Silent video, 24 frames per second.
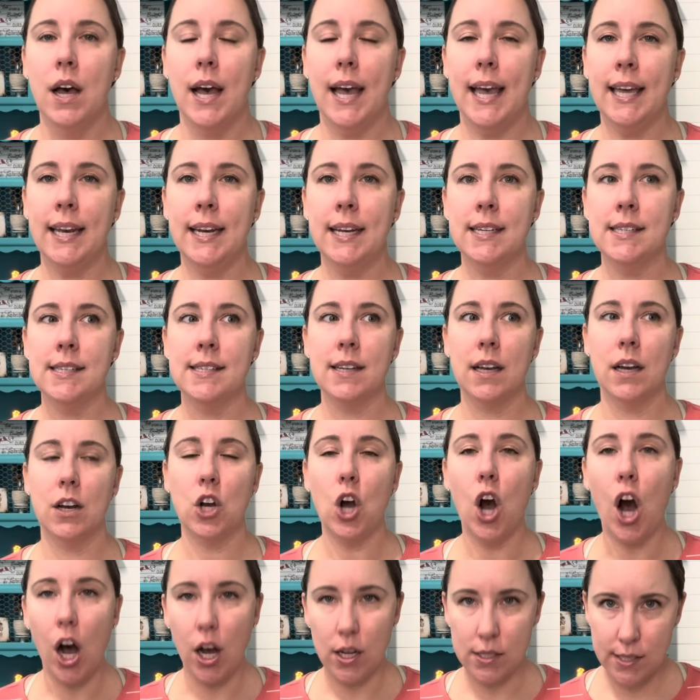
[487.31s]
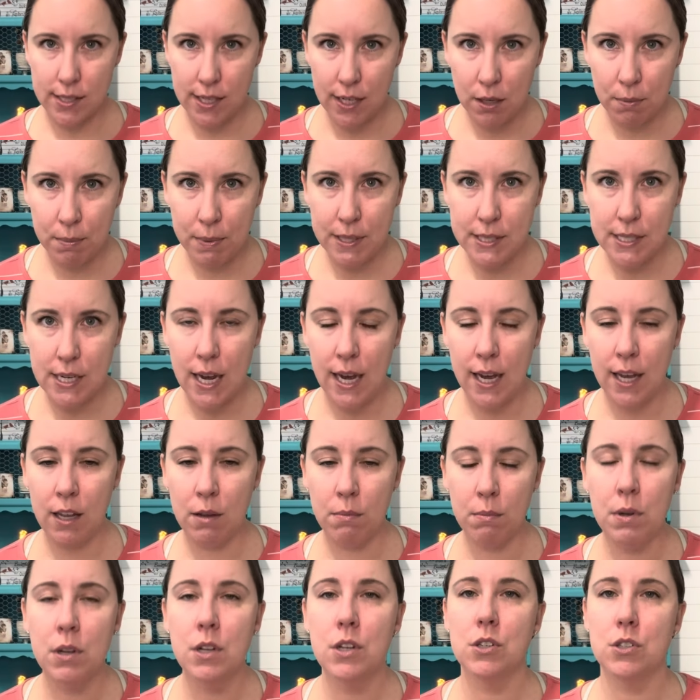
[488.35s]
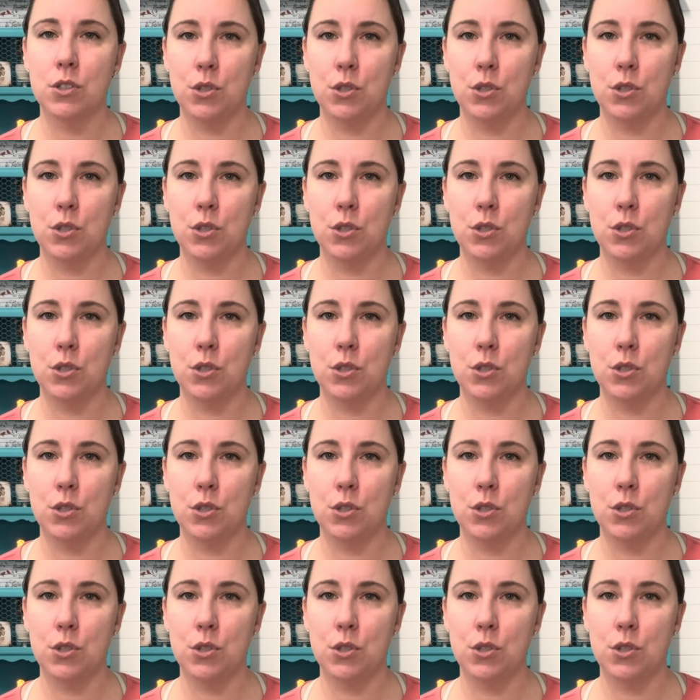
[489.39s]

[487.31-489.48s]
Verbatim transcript: it is costing me time